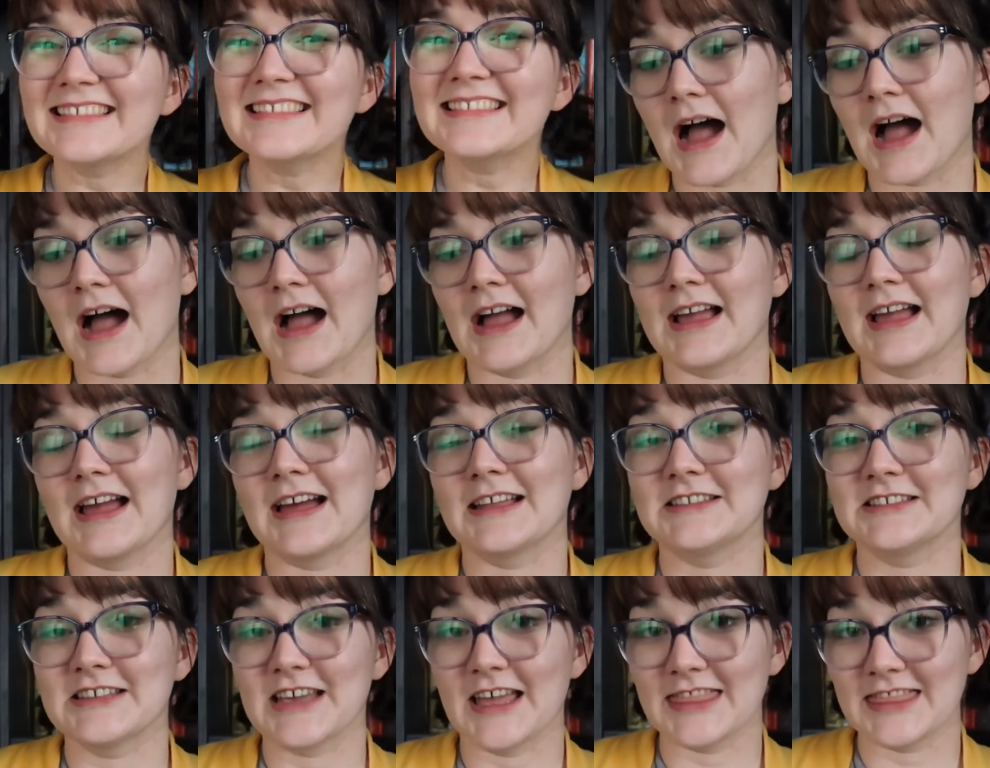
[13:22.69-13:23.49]
I
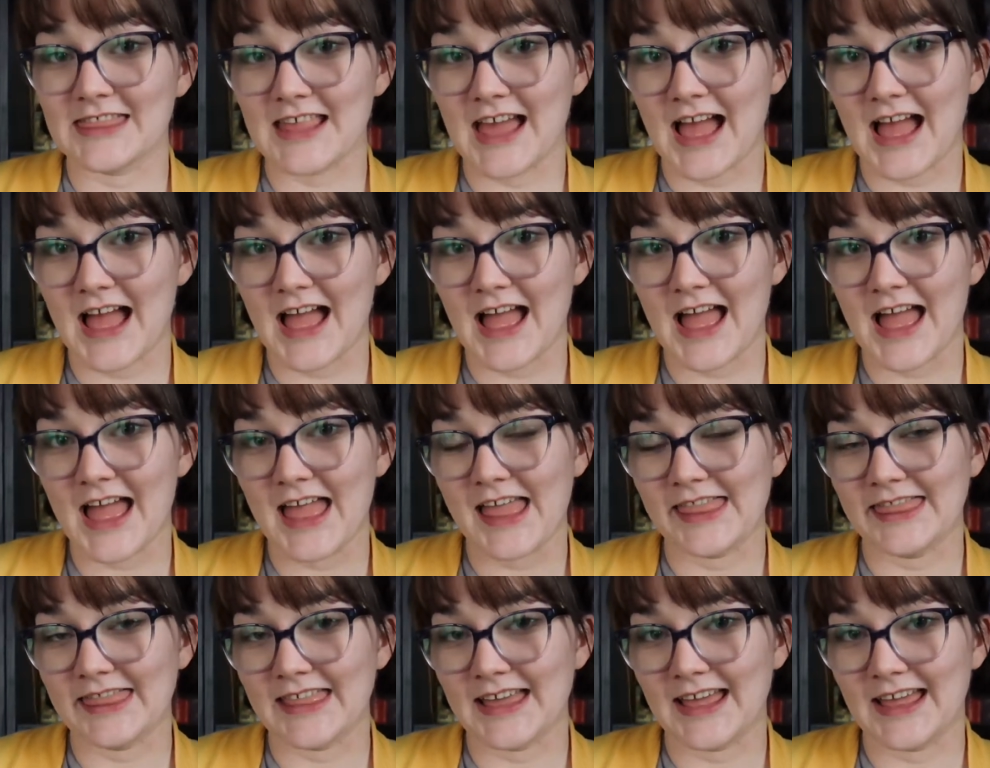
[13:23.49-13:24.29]
had done that,
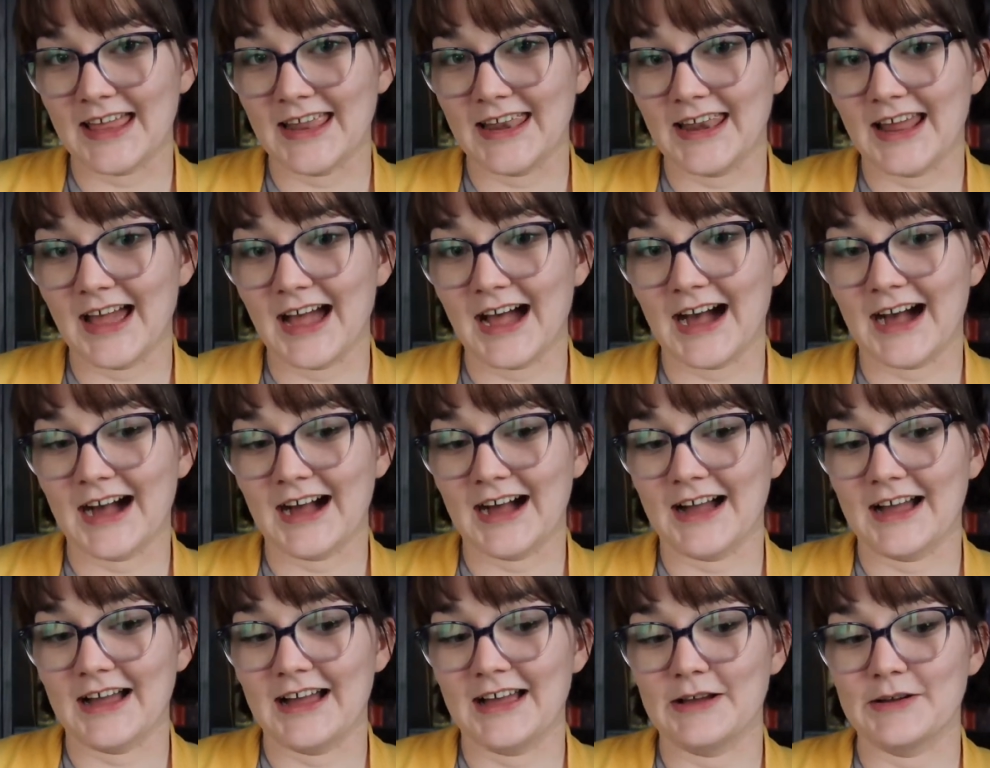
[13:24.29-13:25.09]
and then
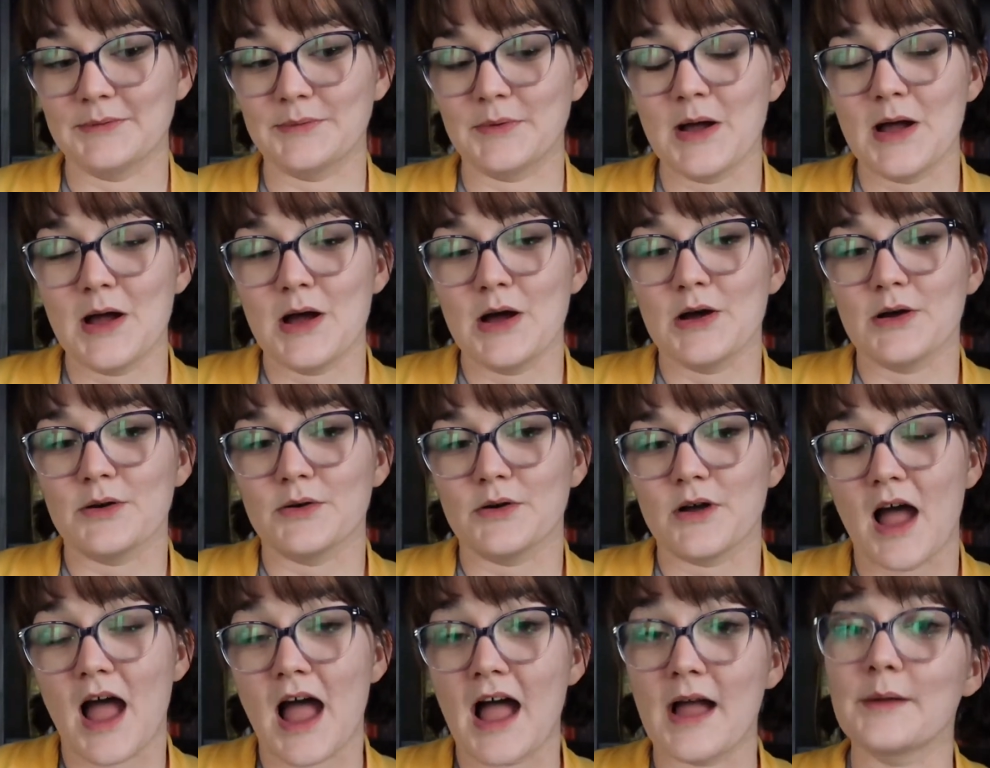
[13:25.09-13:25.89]

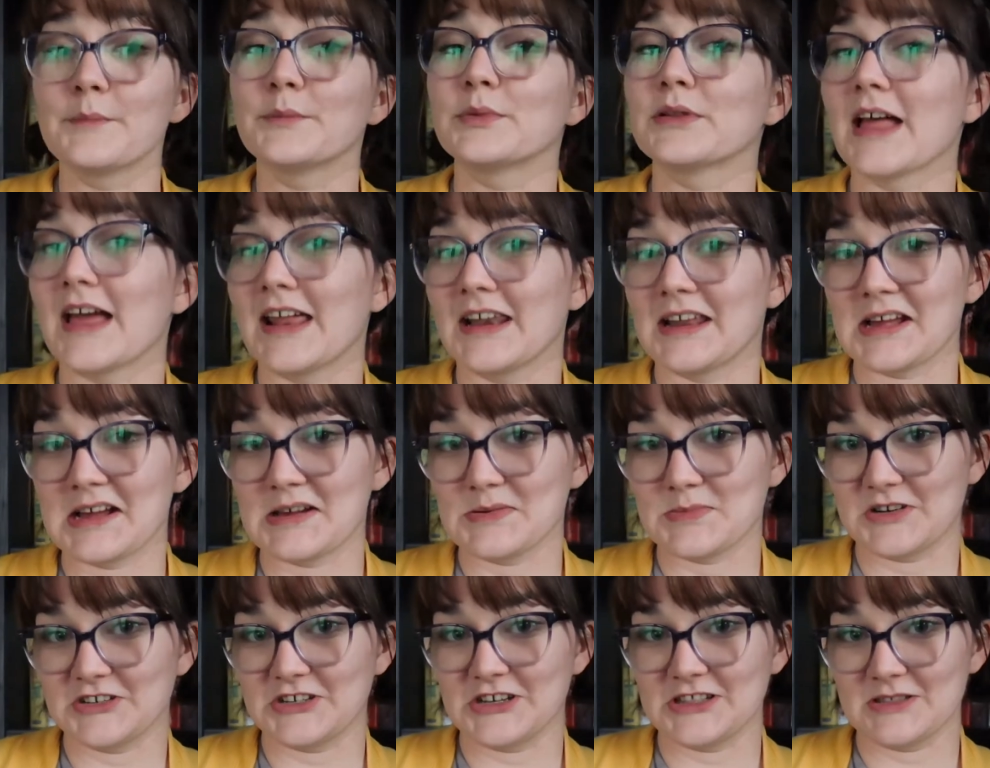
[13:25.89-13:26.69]
I'm planning
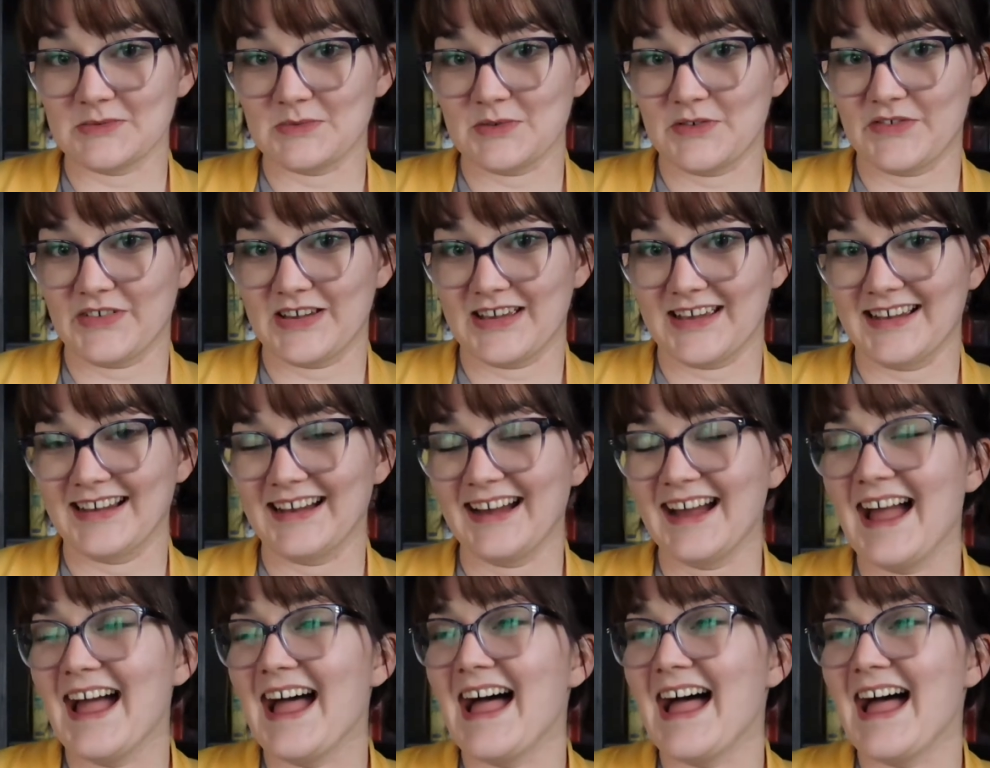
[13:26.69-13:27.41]
on watching the movie,